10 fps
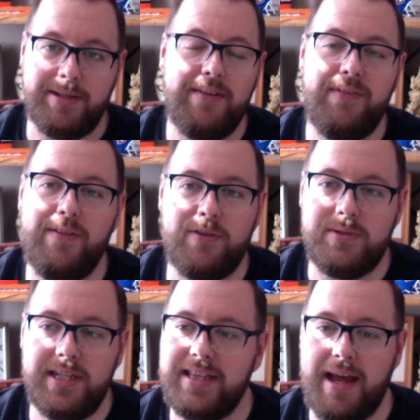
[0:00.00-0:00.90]
and even if you
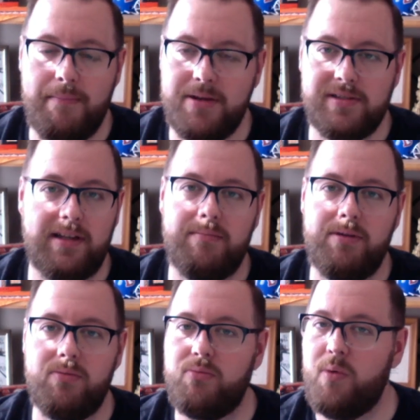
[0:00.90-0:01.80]
did, that beer's going to
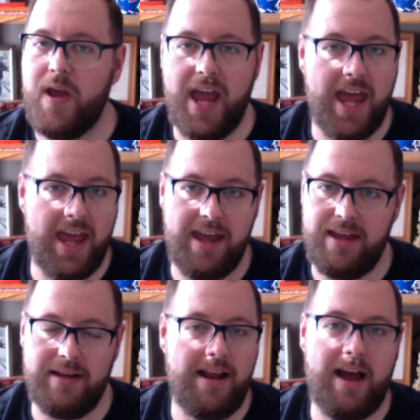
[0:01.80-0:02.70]
be
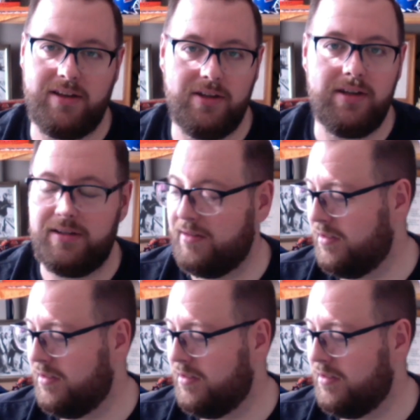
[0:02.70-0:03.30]
way not good.